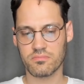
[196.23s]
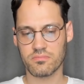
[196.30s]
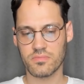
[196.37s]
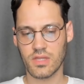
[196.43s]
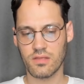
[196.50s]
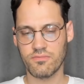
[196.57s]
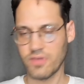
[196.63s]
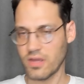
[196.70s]

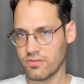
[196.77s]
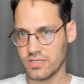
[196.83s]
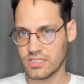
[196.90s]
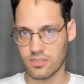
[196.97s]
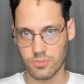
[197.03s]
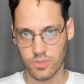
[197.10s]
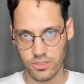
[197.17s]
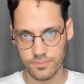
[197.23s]
Very
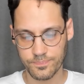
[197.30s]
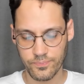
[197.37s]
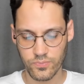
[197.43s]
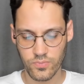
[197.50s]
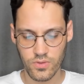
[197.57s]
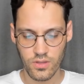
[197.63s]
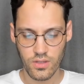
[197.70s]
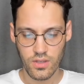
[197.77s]
similar.
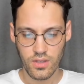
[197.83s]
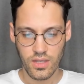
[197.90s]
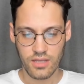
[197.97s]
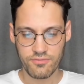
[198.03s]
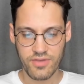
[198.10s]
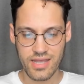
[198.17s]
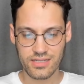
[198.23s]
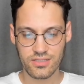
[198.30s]
In
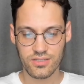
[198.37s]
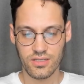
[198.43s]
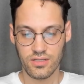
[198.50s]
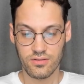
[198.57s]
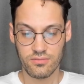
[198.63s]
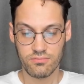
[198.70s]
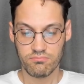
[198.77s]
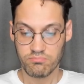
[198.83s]
fact,
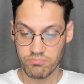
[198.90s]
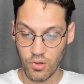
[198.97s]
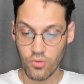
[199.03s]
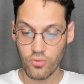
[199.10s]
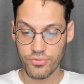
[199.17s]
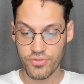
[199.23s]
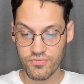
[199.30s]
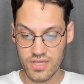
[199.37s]

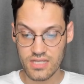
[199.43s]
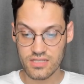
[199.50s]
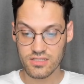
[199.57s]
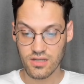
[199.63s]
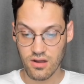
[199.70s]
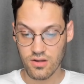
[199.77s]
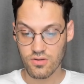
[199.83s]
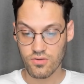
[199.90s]
both of these
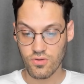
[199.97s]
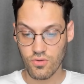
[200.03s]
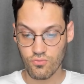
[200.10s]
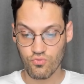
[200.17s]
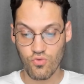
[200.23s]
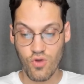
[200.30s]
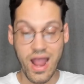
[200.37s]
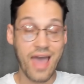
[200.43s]
are
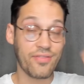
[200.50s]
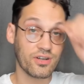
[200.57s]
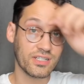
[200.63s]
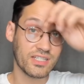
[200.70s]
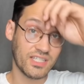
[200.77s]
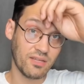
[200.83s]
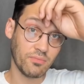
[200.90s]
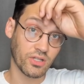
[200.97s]
rather
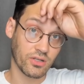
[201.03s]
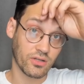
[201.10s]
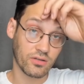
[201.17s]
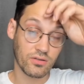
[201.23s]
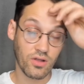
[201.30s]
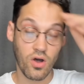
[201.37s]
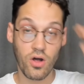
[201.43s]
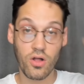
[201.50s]
similar
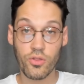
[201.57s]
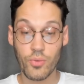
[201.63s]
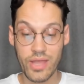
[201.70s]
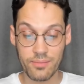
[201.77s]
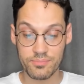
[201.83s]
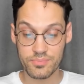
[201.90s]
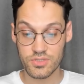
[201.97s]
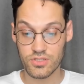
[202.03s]
all the way
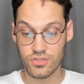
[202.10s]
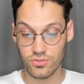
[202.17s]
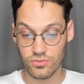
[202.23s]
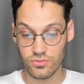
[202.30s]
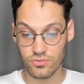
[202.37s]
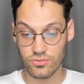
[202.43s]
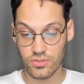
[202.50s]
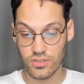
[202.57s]
up
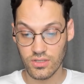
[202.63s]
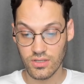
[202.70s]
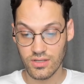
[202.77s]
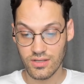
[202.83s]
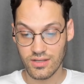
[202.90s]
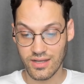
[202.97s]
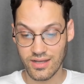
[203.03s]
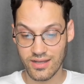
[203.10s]
to
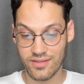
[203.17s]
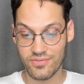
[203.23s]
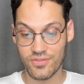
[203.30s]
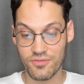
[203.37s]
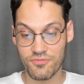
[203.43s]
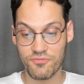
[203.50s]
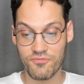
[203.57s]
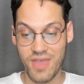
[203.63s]
uh, the
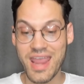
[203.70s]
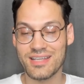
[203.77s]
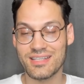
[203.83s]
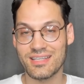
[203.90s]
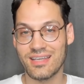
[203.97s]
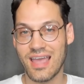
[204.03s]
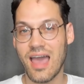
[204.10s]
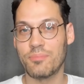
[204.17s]
faked
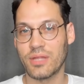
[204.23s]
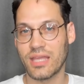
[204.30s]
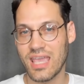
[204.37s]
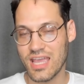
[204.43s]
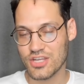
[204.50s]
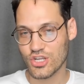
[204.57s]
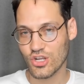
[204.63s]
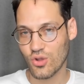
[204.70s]

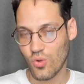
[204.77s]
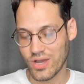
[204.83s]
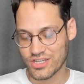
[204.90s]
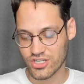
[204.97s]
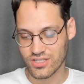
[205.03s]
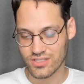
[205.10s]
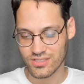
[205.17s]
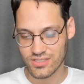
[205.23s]
application
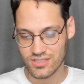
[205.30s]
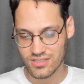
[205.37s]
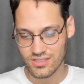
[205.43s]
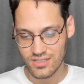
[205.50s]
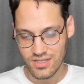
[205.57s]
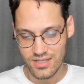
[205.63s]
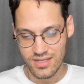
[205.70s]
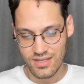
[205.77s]
questions,
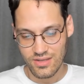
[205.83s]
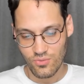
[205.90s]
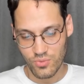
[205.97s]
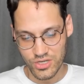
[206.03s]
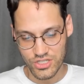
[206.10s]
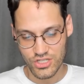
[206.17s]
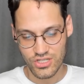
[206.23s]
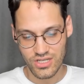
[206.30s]

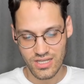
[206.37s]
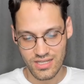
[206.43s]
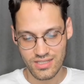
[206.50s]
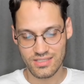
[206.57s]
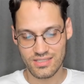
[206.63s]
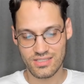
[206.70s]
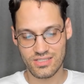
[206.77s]
which is,